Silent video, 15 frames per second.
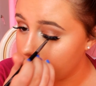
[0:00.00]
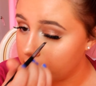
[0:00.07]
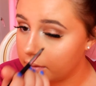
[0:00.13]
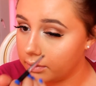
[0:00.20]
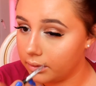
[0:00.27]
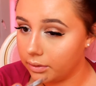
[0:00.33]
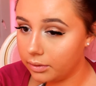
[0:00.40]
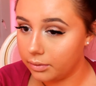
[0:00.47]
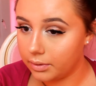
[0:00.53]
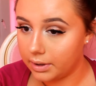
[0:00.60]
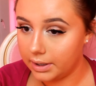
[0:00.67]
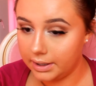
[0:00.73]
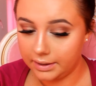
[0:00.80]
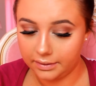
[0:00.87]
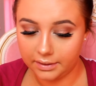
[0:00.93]
glue or
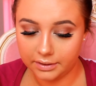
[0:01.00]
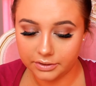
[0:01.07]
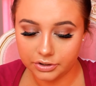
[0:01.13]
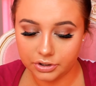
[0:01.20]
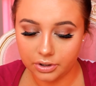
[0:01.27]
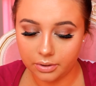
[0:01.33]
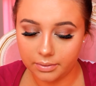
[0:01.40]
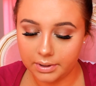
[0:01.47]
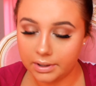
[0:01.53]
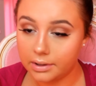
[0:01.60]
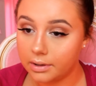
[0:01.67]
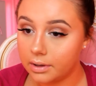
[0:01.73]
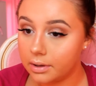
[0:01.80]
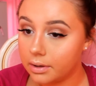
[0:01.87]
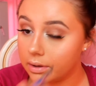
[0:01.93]
anything showing.